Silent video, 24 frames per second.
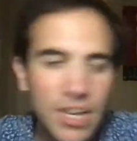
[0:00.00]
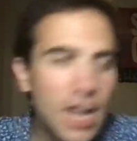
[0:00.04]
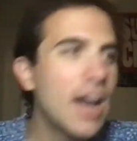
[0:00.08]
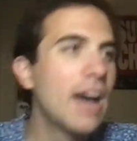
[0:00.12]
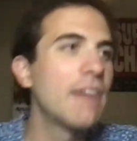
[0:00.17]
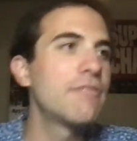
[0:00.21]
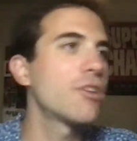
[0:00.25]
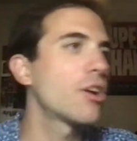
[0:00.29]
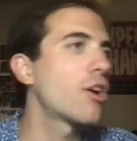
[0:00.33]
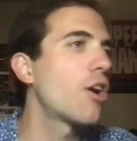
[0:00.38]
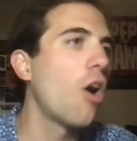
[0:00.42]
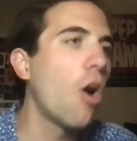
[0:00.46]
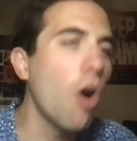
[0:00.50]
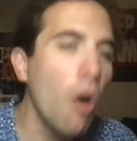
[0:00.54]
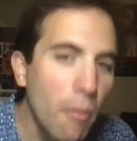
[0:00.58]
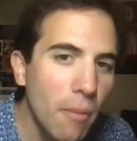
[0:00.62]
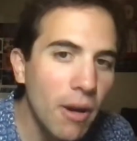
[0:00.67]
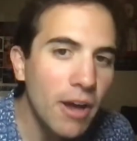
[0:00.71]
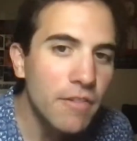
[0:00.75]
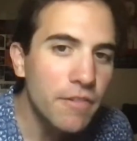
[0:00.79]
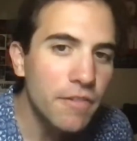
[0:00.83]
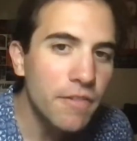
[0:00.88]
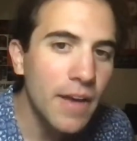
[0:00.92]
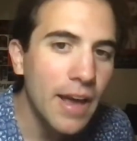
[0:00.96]
I have to call
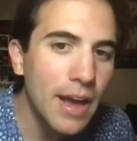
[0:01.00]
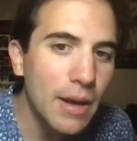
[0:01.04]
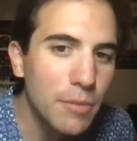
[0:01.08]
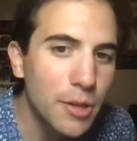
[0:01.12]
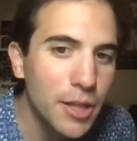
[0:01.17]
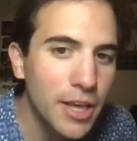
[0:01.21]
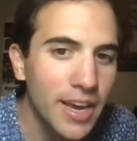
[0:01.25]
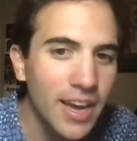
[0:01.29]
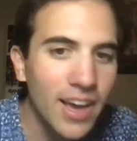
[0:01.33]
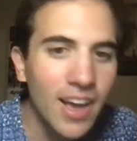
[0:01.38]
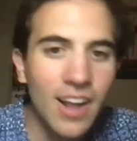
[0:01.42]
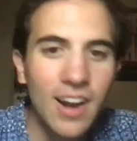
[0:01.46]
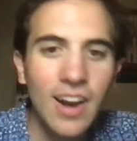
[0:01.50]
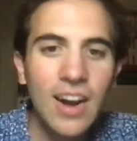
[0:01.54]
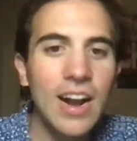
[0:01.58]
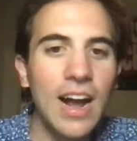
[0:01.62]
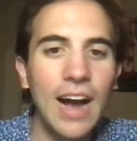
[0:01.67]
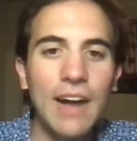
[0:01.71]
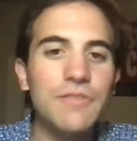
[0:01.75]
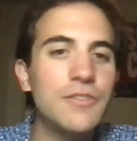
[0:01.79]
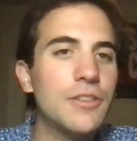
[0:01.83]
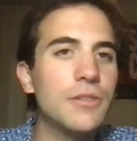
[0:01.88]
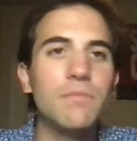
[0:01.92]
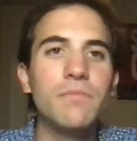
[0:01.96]
my family. I
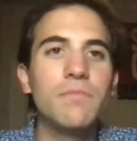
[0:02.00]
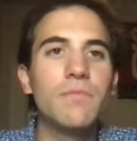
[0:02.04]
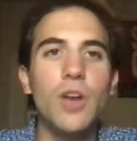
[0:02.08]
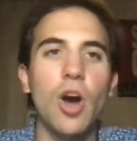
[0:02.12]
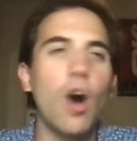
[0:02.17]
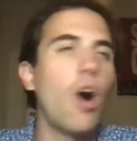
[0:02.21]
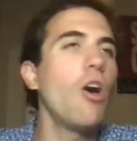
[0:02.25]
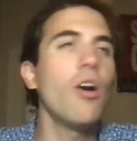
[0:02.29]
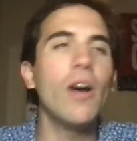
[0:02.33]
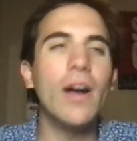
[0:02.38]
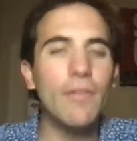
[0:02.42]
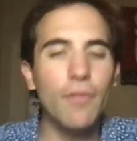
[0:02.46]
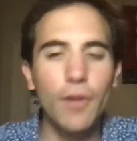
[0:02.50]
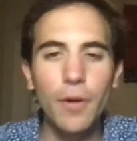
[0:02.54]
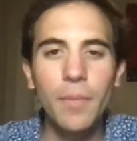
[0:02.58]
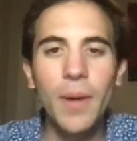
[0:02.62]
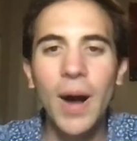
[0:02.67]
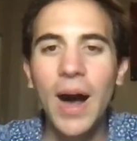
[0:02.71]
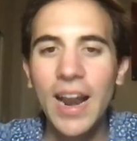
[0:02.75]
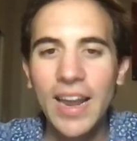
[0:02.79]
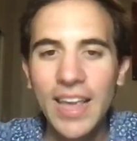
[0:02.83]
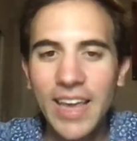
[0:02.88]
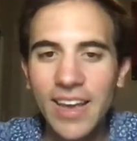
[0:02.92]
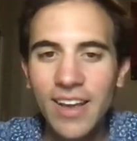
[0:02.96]
have to call
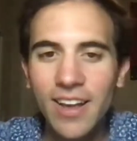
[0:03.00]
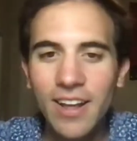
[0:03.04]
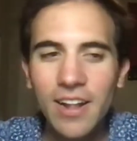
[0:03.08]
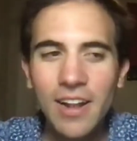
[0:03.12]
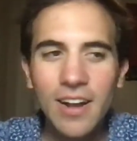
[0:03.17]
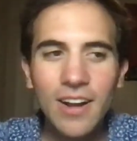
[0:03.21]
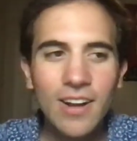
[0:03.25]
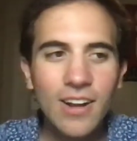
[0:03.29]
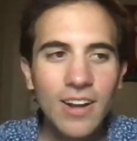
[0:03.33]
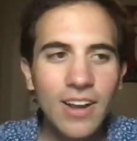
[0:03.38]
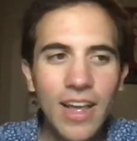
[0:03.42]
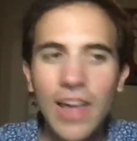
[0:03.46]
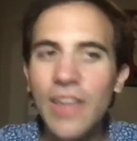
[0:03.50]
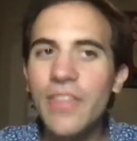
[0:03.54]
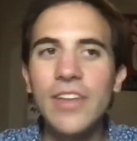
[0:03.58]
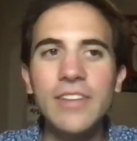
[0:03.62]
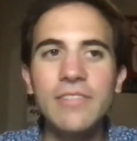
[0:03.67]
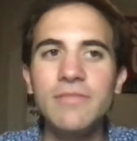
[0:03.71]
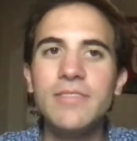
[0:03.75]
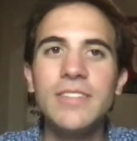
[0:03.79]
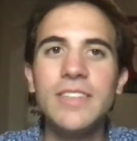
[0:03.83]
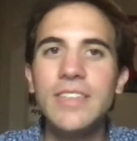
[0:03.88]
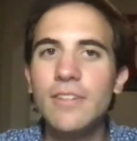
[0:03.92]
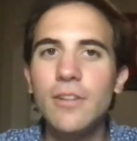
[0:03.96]
everybody, and
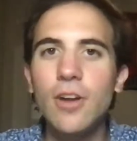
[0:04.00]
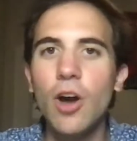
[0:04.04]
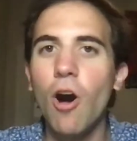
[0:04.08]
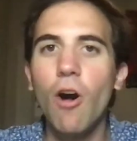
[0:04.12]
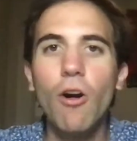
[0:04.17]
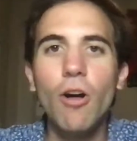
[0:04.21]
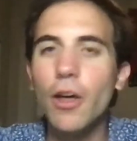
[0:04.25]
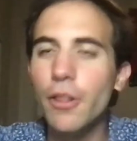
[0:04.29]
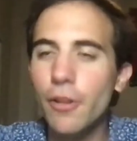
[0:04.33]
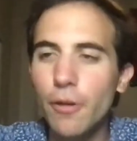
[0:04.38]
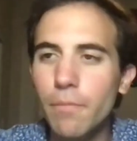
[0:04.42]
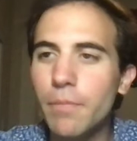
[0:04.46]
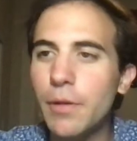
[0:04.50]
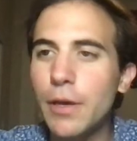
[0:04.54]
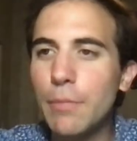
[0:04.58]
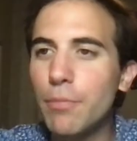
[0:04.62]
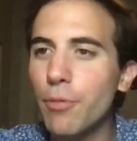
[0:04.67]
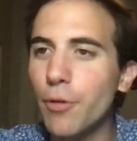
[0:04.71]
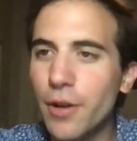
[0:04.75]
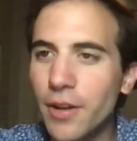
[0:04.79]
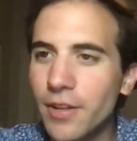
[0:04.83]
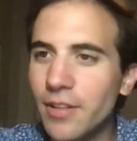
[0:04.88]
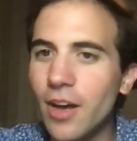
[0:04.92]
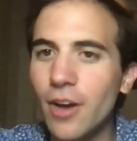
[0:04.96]
then call other
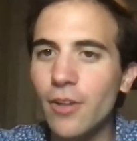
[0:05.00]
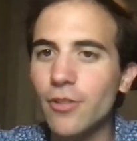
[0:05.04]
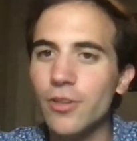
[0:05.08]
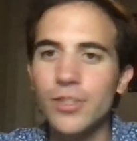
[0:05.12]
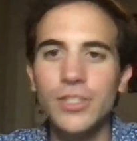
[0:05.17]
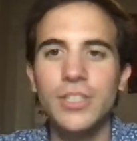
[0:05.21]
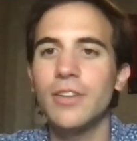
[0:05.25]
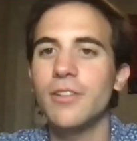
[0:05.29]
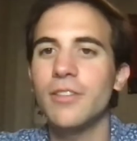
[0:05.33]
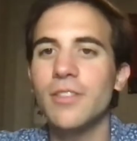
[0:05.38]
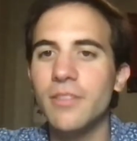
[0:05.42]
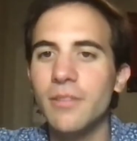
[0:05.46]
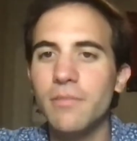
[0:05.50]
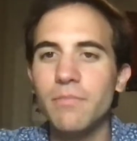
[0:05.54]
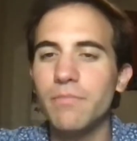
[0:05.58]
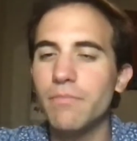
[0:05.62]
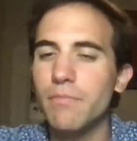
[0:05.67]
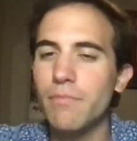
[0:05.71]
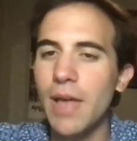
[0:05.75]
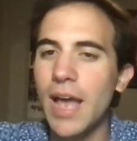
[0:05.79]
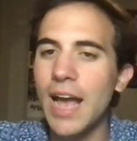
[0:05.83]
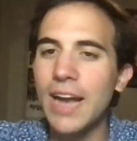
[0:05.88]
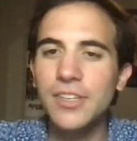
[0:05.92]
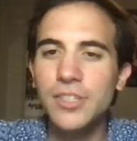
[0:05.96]
people to understand what
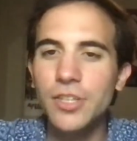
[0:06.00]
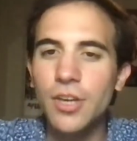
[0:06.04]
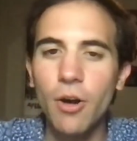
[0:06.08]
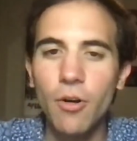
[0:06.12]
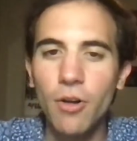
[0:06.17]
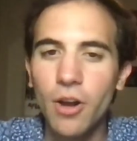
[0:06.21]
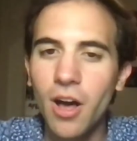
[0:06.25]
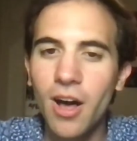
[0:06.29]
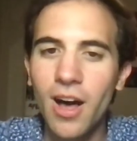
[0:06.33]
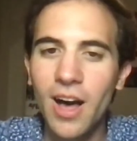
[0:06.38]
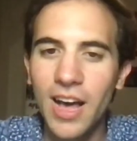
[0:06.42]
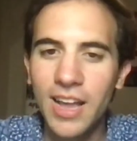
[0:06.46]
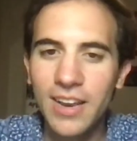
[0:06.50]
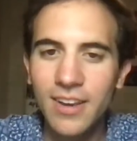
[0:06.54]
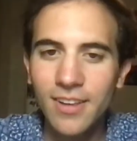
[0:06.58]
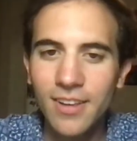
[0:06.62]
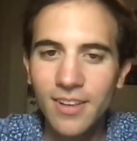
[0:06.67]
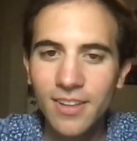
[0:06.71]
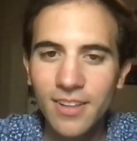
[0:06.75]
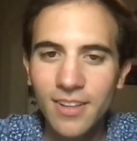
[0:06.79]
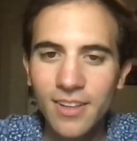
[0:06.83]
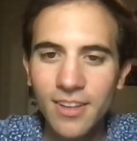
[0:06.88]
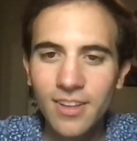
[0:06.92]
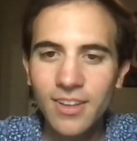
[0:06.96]
the heck's going on.
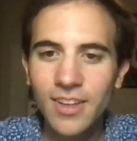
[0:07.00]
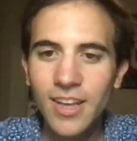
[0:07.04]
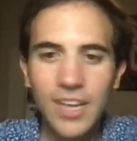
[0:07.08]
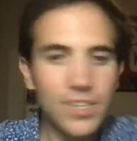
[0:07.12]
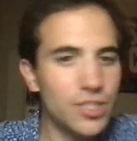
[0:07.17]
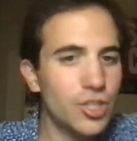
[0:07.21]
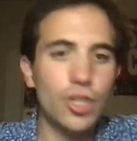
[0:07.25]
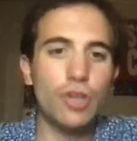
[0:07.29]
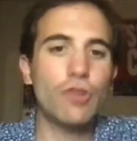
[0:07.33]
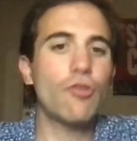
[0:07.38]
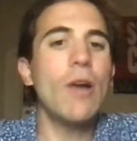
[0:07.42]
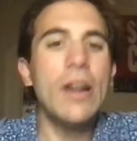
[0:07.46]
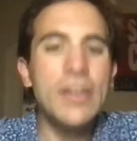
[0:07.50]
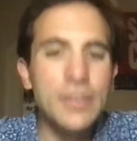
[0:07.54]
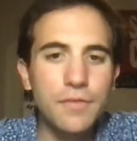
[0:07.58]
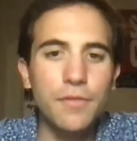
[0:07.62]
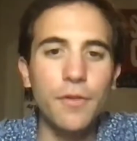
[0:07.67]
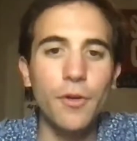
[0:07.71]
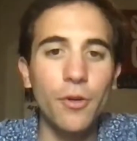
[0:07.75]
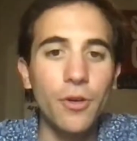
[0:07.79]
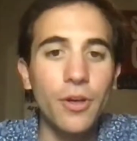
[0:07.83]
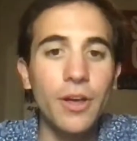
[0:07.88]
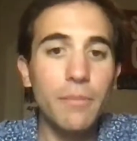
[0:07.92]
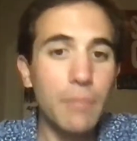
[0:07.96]
It's
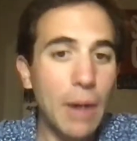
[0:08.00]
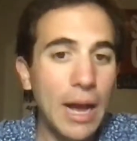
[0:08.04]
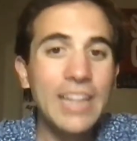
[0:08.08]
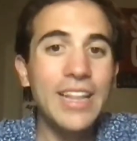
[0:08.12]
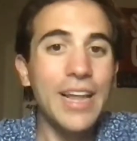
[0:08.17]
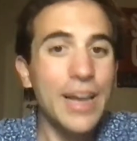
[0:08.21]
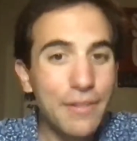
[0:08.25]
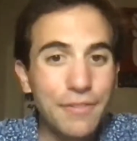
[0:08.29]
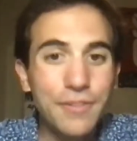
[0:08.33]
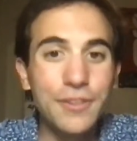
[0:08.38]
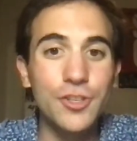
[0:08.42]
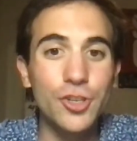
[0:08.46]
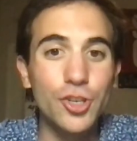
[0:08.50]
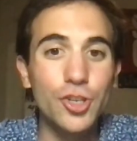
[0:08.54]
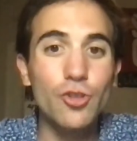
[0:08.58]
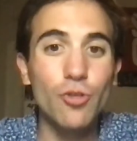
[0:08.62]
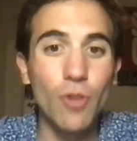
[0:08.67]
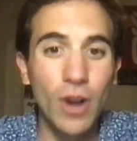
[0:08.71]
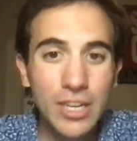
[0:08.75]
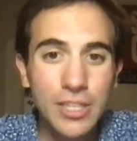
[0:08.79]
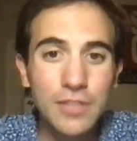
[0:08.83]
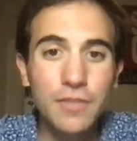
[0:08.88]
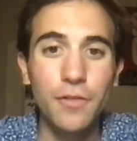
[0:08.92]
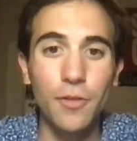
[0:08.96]
stressful. My life is
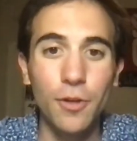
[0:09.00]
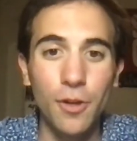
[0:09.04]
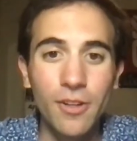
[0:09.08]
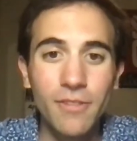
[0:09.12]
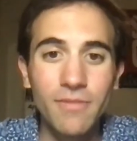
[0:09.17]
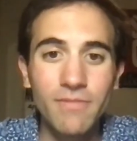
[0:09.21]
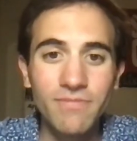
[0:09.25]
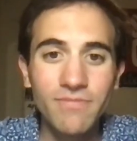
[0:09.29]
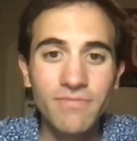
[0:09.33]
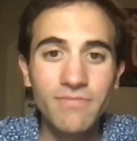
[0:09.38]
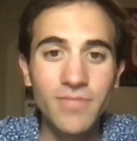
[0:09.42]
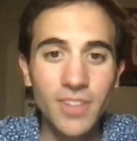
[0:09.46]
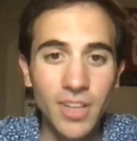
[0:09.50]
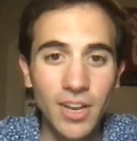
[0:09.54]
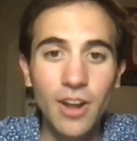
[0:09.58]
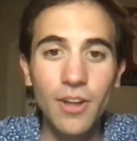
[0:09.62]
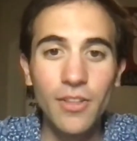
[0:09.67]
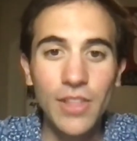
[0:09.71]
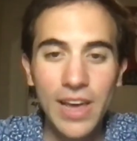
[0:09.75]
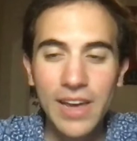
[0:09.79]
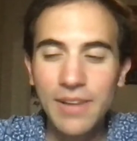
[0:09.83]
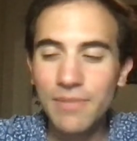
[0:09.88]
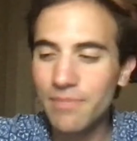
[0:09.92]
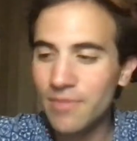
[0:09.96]
stressful. You know
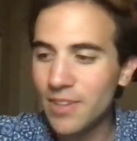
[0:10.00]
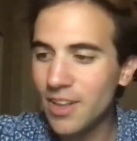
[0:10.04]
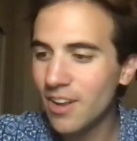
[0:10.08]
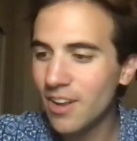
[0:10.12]
that?